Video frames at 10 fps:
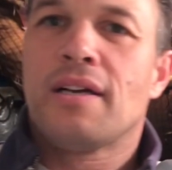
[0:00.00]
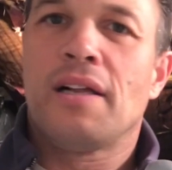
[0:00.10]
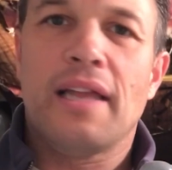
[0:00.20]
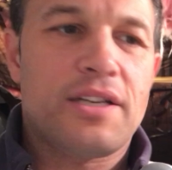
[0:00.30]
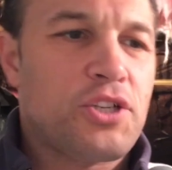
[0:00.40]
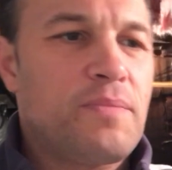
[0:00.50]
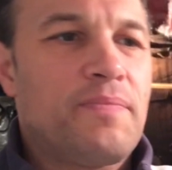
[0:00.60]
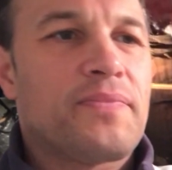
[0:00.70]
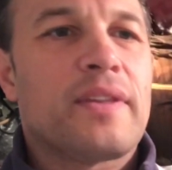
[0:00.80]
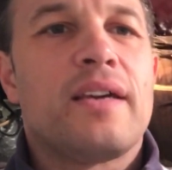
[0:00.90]
collection.
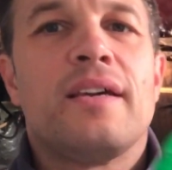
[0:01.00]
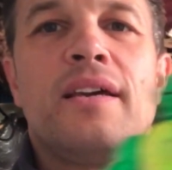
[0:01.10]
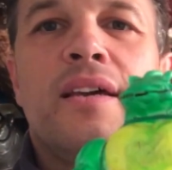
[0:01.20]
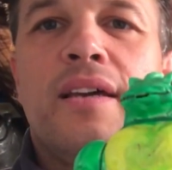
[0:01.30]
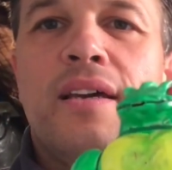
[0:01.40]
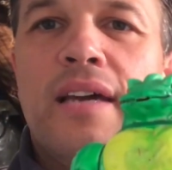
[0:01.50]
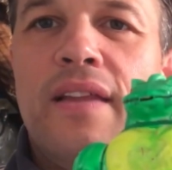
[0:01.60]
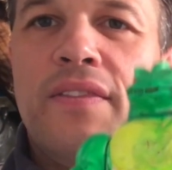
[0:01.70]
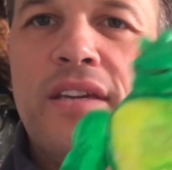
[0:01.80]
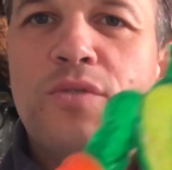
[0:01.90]

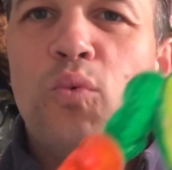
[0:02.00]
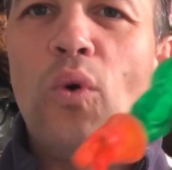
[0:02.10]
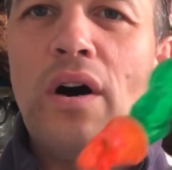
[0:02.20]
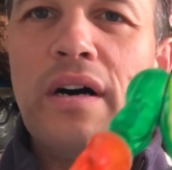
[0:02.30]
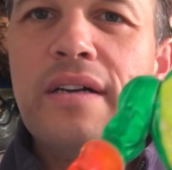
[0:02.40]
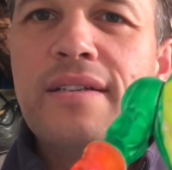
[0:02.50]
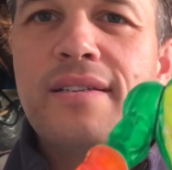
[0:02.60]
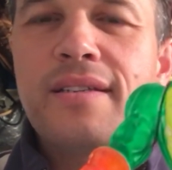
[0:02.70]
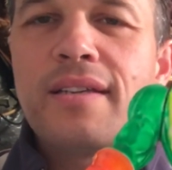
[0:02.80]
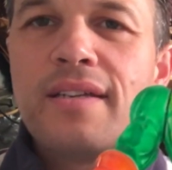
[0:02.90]
And this
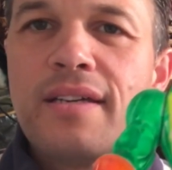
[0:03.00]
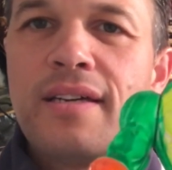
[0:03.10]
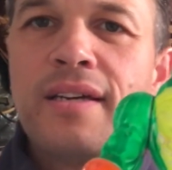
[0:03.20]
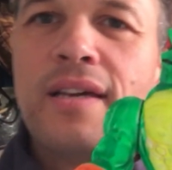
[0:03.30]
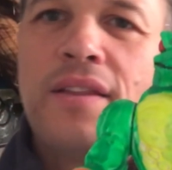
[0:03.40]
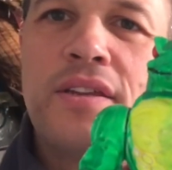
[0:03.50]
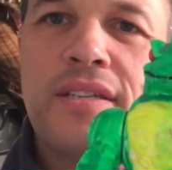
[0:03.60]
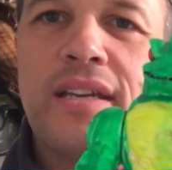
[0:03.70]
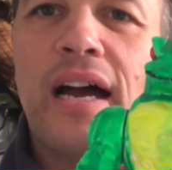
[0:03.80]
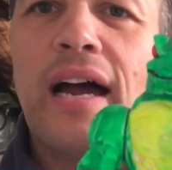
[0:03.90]

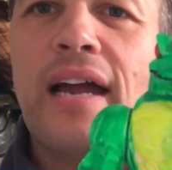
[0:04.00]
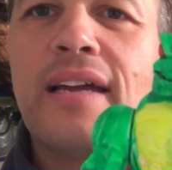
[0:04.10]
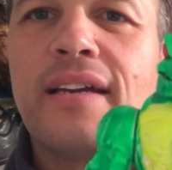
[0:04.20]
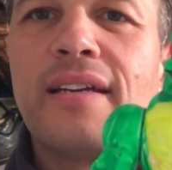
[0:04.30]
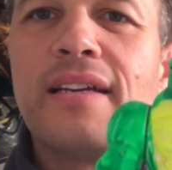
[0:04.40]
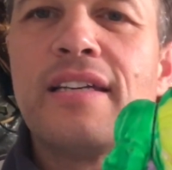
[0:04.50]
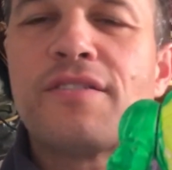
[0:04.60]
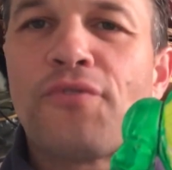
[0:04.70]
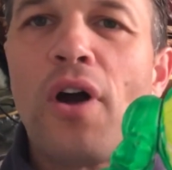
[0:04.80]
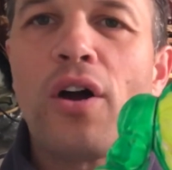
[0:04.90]
guy
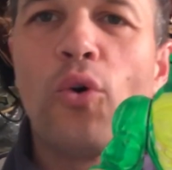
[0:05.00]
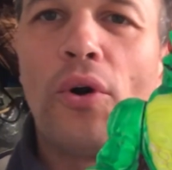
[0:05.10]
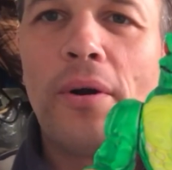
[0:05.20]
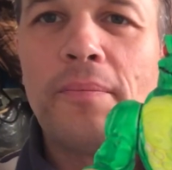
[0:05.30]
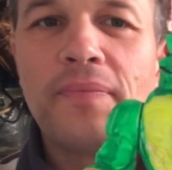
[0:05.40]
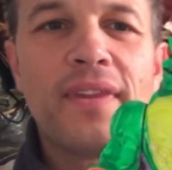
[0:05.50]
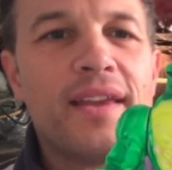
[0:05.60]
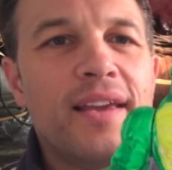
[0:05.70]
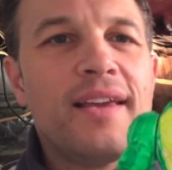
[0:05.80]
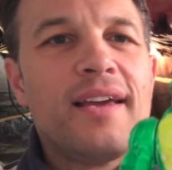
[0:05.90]
is Frogor.
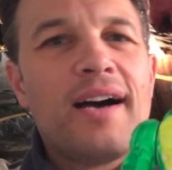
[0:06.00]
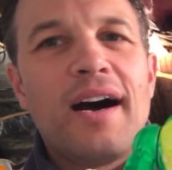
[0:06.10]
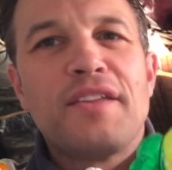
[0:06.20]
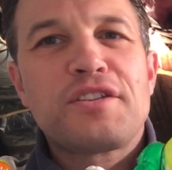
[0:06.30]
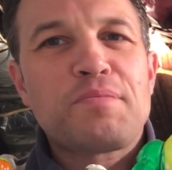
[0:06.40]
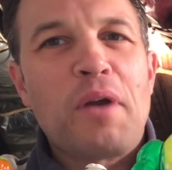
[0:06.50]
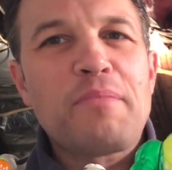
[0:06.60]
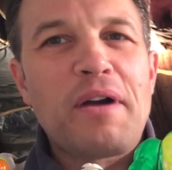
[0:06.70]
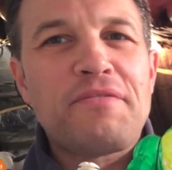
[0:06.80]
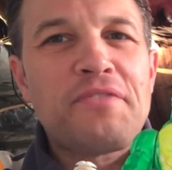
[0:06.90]
This is
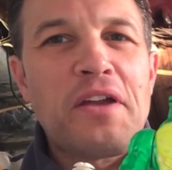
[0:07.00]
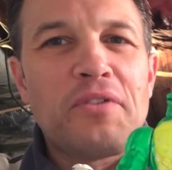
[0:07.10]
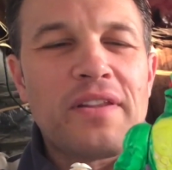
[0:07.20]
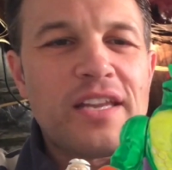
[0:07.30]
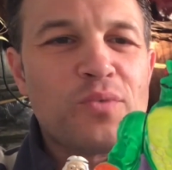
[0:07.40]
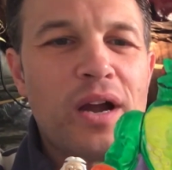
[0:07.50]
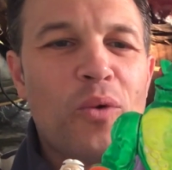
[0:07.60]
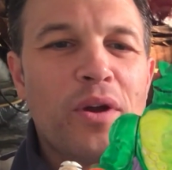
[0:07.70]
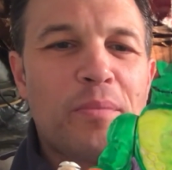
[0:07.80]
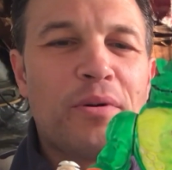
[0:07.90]
probably my favorite, and that's why I
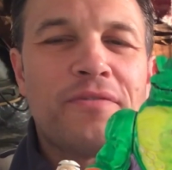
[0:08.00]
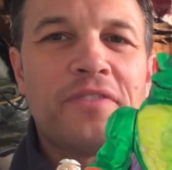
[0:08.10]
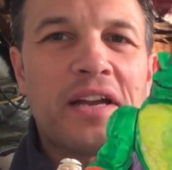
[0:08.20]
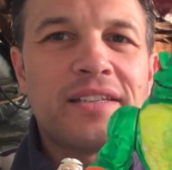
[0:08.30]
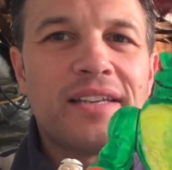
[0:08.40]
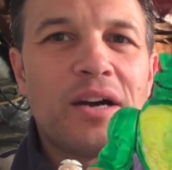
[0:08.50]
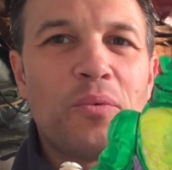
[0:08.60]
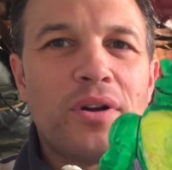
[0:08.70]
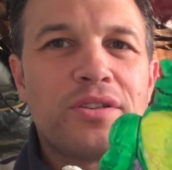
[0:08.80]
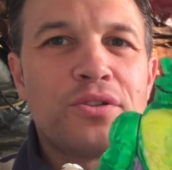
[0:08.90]
want to perfect it. I
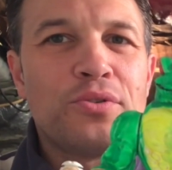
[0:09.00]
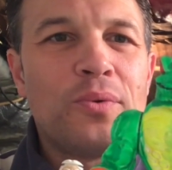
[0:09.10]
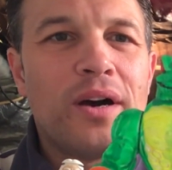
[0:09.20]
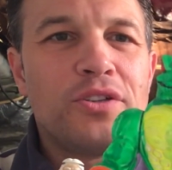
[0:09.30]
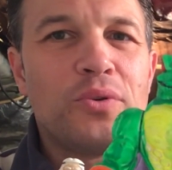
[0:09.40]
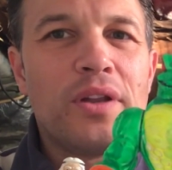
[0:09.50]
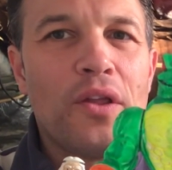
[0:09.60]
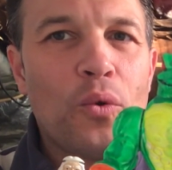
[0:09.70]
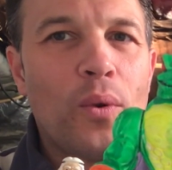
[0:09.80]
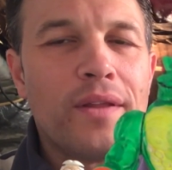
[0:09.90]
want to do
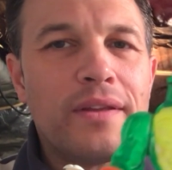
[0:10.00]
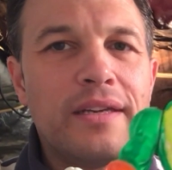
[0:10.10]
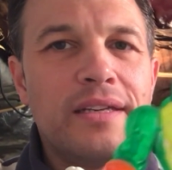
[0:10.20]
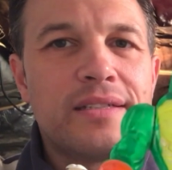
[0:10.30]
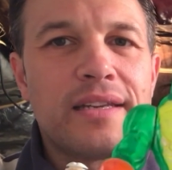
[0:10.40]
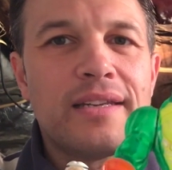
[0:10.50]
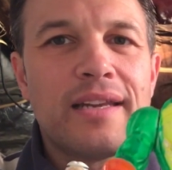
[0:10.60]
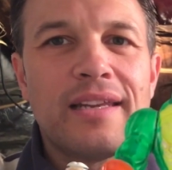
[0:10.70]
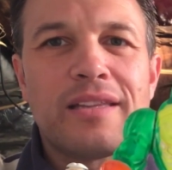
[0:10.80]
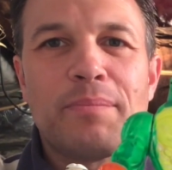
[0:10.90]
another one of these
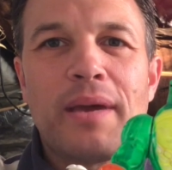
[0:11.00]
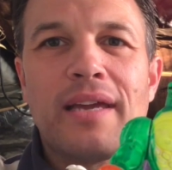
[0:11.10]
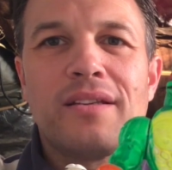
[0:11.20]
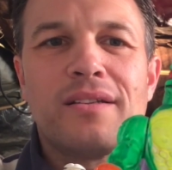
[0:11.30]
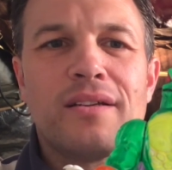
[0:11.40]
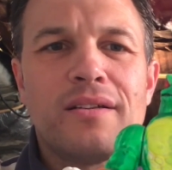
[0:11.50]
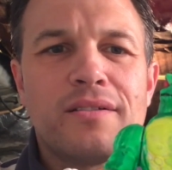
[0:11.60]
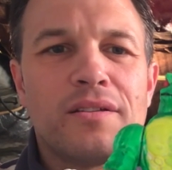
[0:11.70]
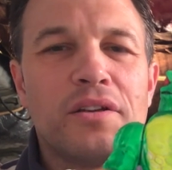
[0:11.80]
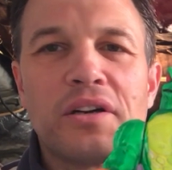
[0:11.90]
and get the
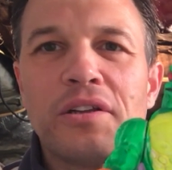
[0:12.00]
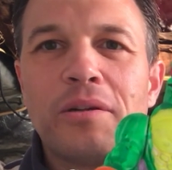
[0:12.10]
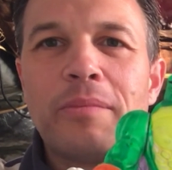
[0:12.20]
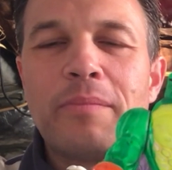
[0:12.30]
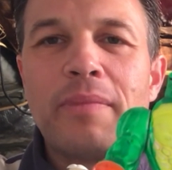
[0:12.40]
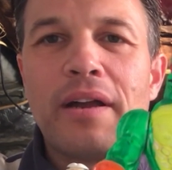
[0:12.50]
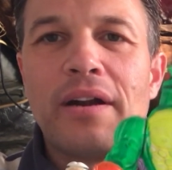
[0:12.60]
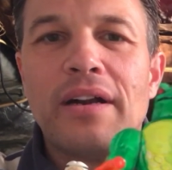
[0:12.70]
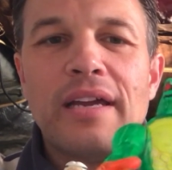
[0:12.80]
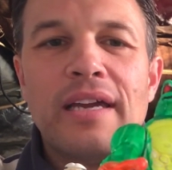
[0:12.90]
paint to look a little bit
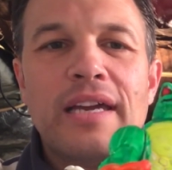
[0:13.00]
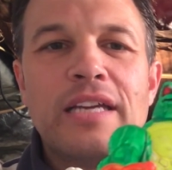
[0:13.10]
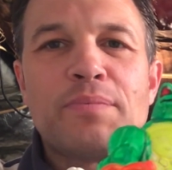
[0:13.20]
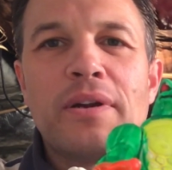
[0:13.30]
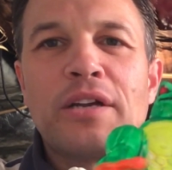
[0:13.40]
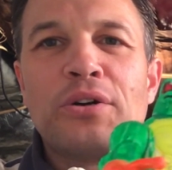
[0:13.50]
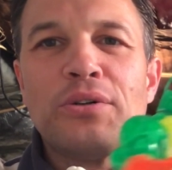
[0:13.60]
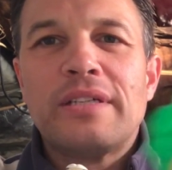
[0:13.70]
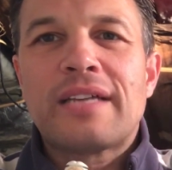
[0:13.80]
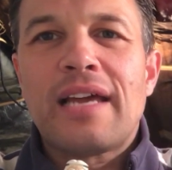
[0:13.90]
better. He's pretty
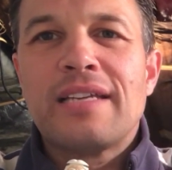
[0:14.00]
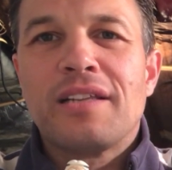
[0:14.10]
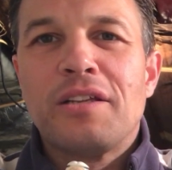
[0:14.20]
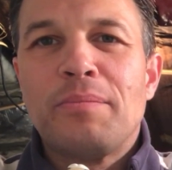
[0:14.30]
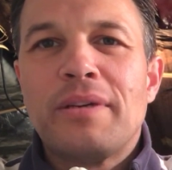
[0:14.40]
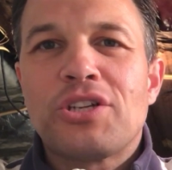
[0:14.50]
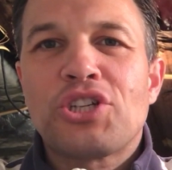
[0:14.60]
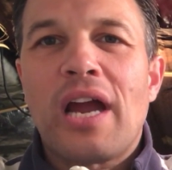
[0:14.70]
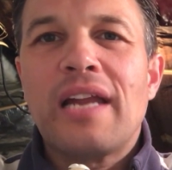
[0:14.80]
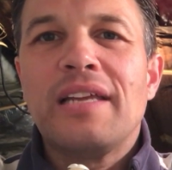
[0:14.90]
cool. He's a little bit
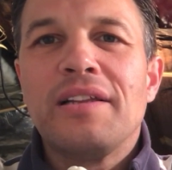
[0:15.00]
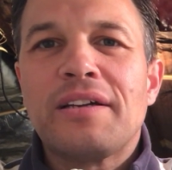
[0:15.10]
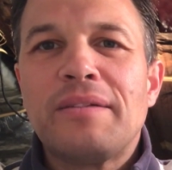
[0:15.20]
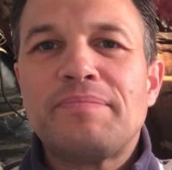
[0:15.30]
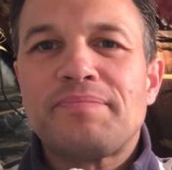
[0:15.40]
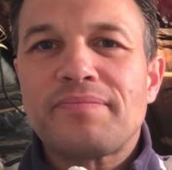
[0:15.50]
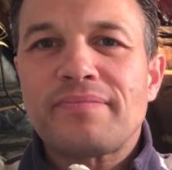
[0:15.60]
shiny looking.